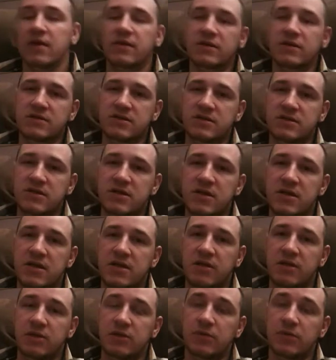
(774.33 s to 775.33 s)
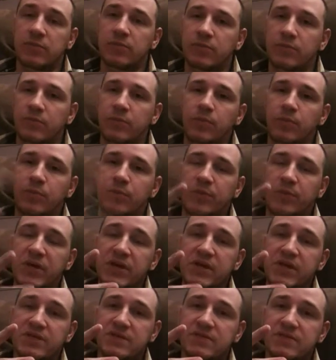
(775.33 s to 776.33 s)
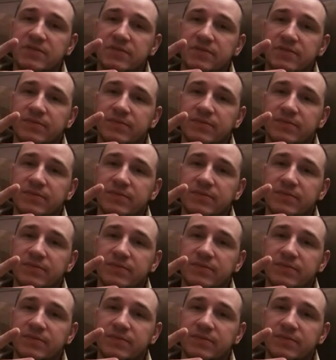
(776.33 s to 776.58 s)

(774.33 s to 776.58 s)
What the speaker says: This is T Hill. Peace.